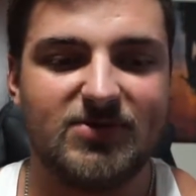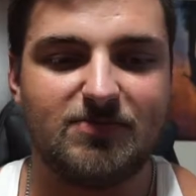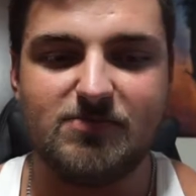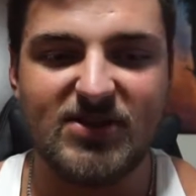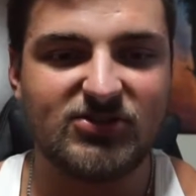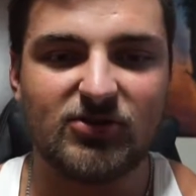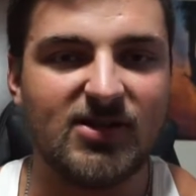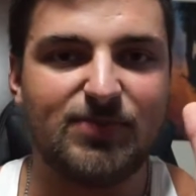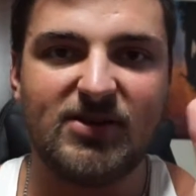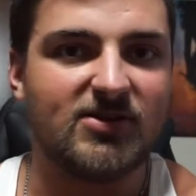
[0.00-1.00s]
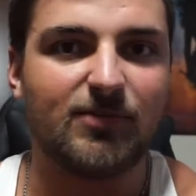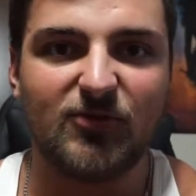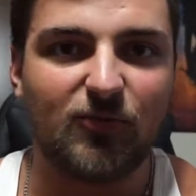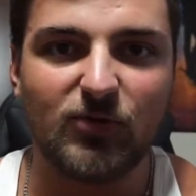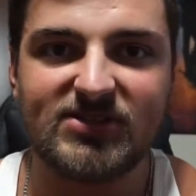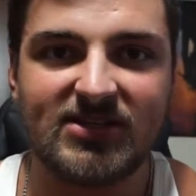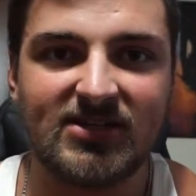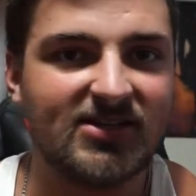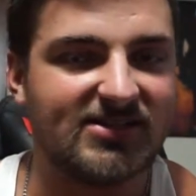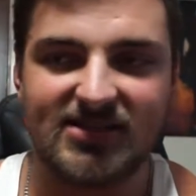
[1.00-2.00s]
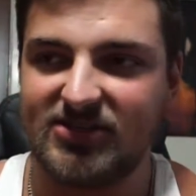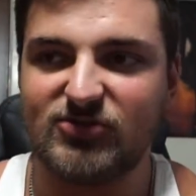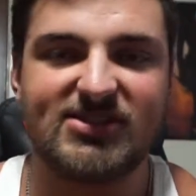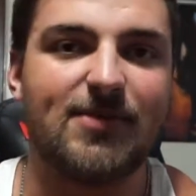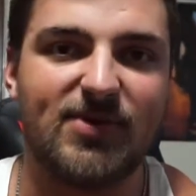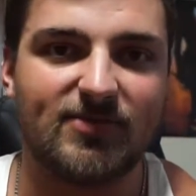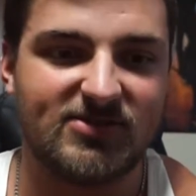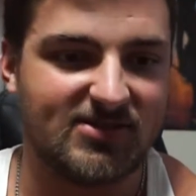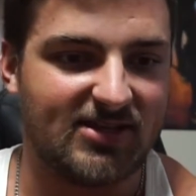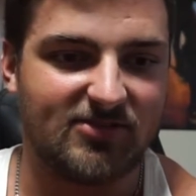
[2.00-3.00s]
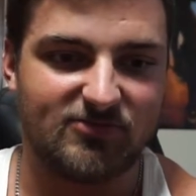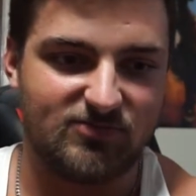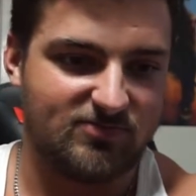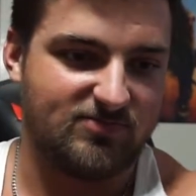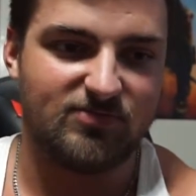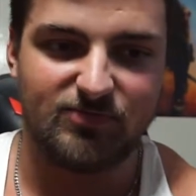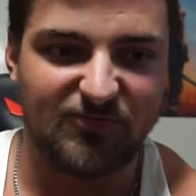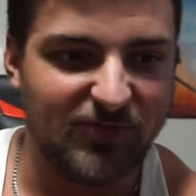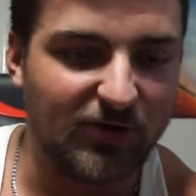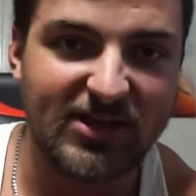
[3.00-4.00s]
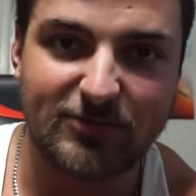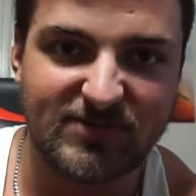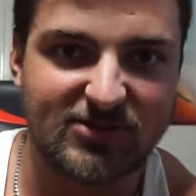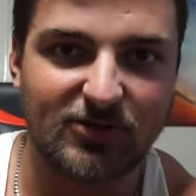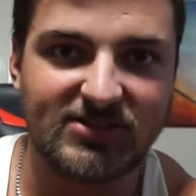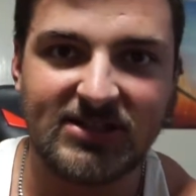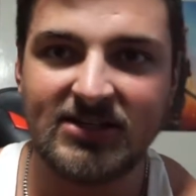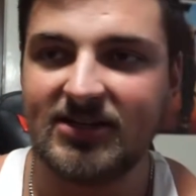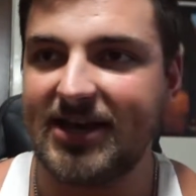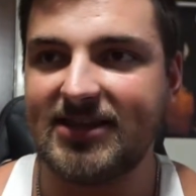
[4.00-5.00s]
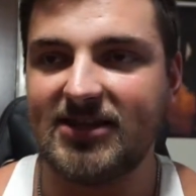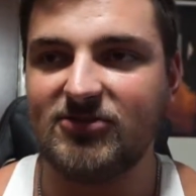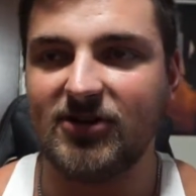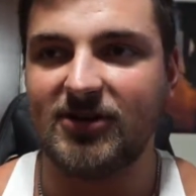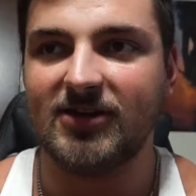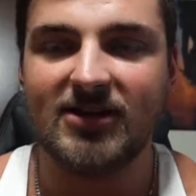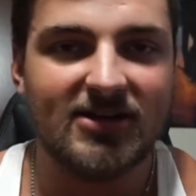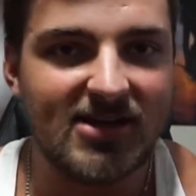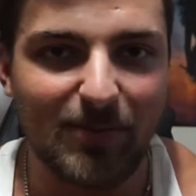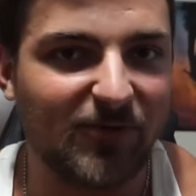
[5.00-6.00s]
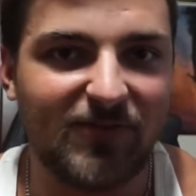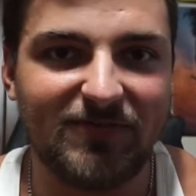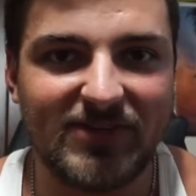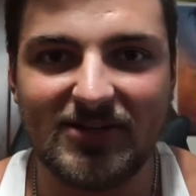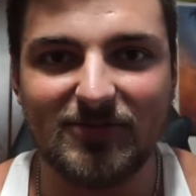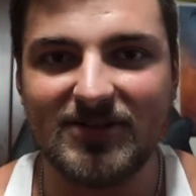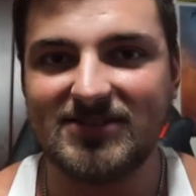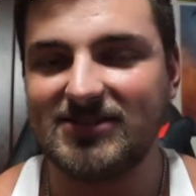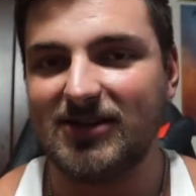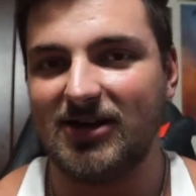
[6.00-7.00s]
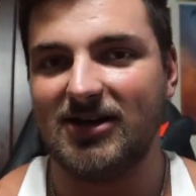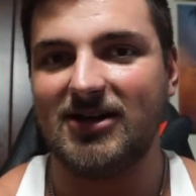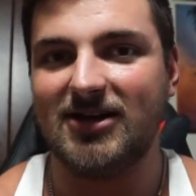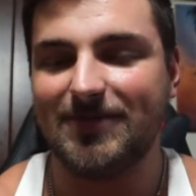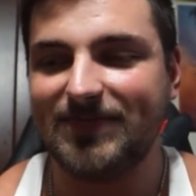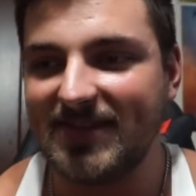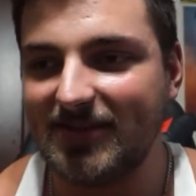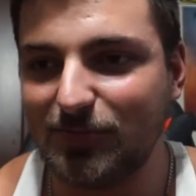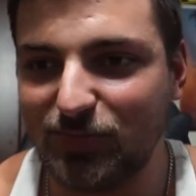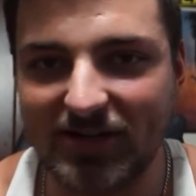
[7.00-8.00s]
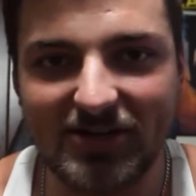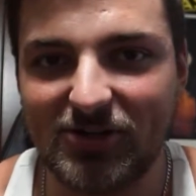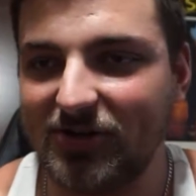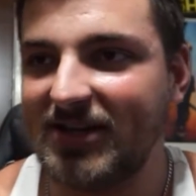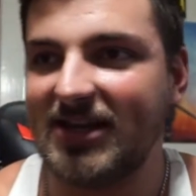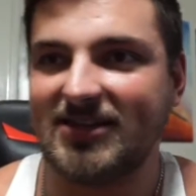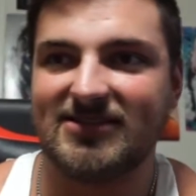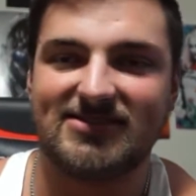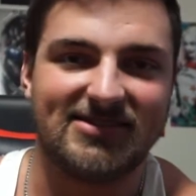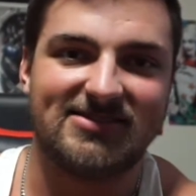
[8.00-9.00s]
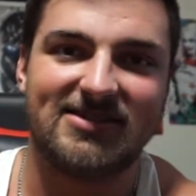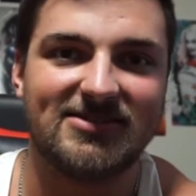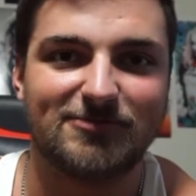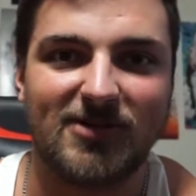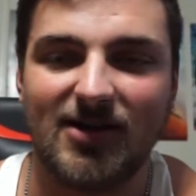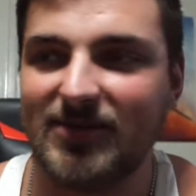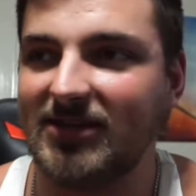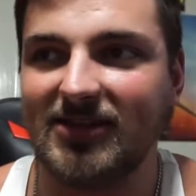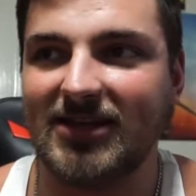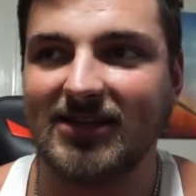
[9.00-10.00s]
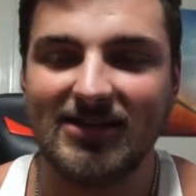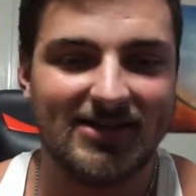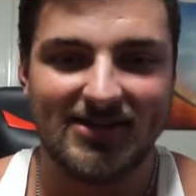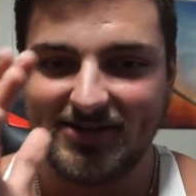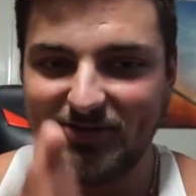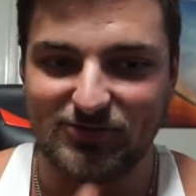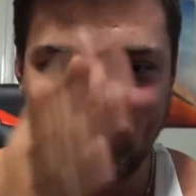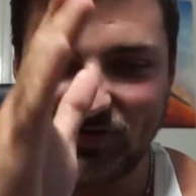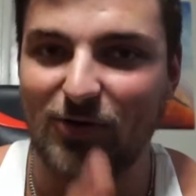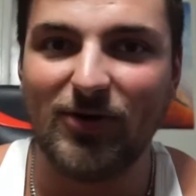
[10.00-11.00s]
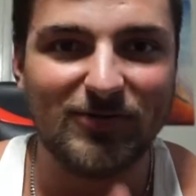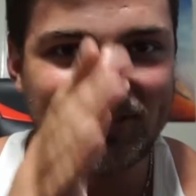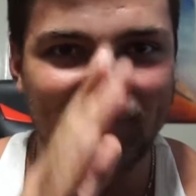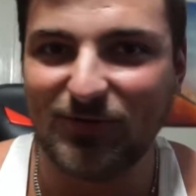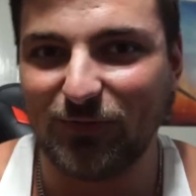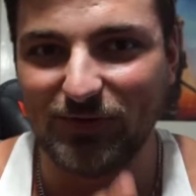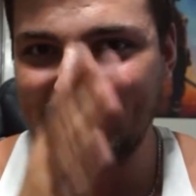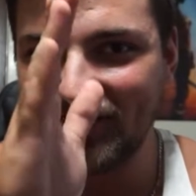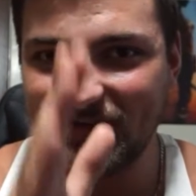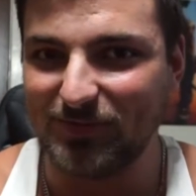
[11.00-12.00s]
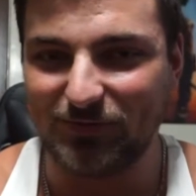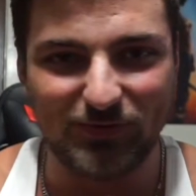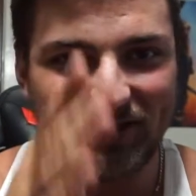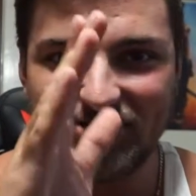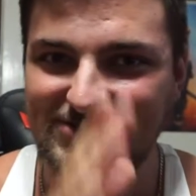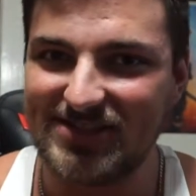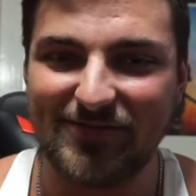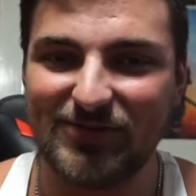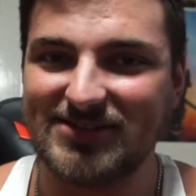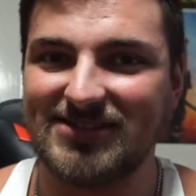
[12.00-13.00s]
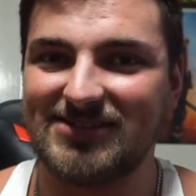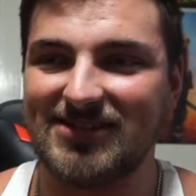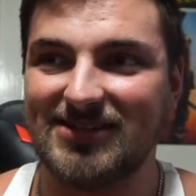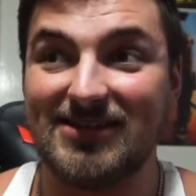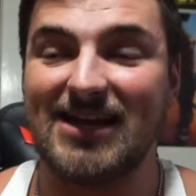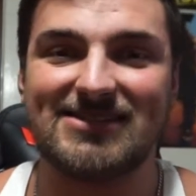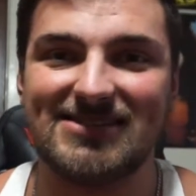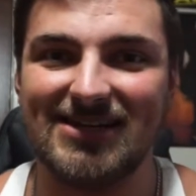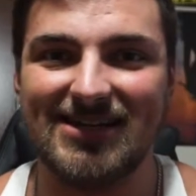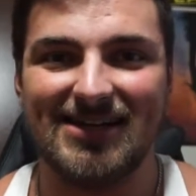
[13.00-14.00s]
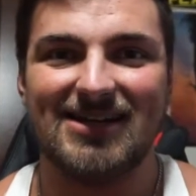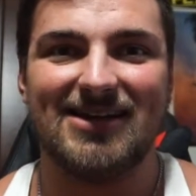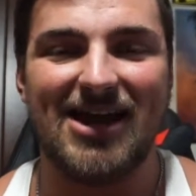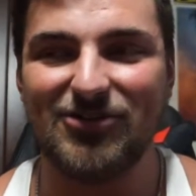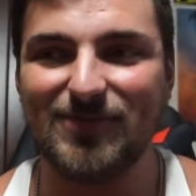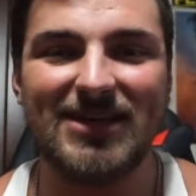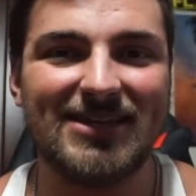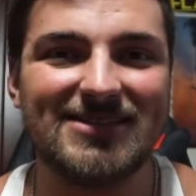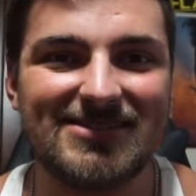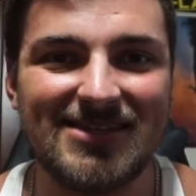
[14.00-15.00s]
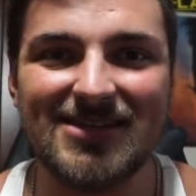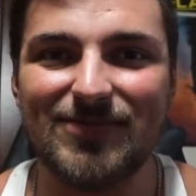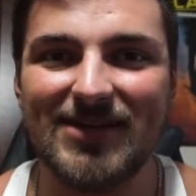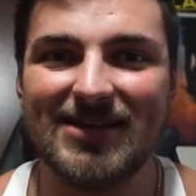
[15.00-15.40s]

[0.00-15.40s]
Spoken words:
Mr. Olympia number 14. It's like you skip him. It's like Phil Heath was 13, and then you go to number 15 was Brandon Curry, and then 16's Rami. Like, there's no one was number 14. Number 14 just never existed. And that's how they're making it seem.